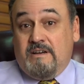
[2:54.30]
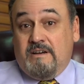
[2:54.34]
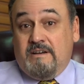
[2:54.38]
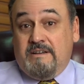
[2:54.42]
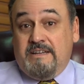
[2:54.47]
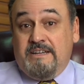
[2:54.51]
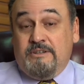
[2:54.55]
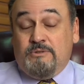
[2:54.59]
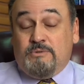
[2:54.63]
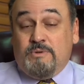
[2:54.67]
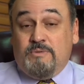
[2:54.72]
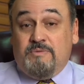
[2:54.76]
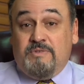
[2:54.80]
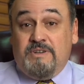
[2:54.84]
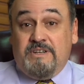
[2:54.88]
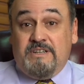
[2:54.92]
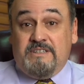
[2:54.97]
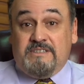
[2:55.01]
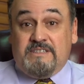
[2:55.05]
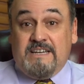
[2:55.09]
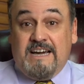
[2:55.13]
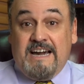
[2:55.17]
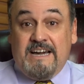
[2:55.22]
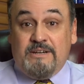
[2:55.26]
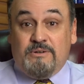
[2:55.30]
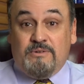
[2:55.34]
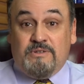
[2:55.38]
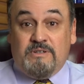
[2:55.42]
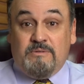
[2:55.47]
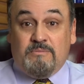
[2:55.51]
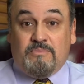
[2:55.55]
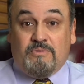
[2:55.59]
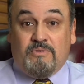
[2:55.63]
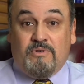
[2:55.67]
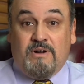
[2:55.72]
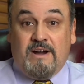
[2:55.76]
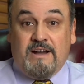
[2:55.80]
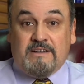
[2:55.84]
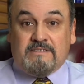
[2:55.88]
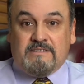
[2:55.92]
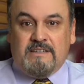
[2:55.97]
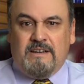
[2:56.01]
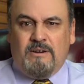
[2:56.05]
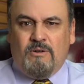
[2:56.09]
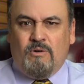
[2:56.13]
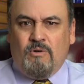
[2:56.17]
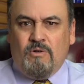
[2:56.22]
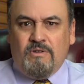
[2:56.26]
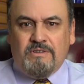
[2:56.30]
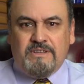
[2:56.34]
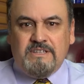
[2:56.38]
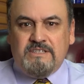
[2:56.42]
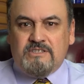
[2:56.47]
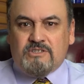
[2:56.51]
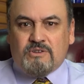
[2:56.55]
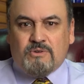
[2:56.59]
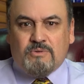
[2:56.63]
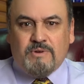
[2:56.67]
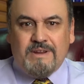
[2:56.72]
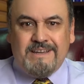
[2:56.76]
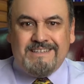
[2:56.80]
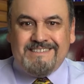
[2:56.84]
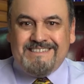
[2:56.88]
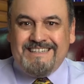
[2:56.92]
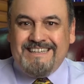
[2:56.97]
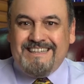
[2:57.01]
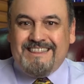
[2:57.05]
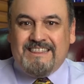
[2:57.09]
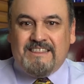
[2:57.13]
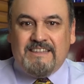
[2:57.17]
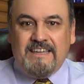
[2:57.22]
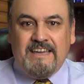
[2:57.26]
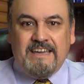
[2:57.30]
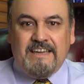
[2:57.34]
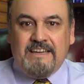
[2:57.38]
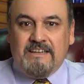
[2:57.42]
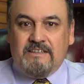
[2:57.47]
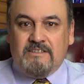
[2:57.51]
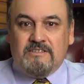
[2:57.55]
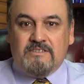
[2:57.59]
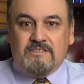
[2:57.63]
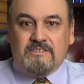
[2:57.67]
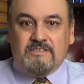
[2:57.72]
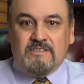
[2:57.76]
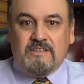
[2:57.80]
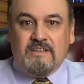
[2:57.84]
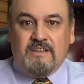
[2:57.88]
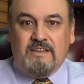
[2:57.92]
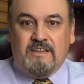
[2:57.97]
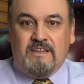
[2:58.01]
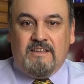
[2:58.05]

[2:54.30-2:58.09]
intravenous hydrogen peroxide and all these crazy things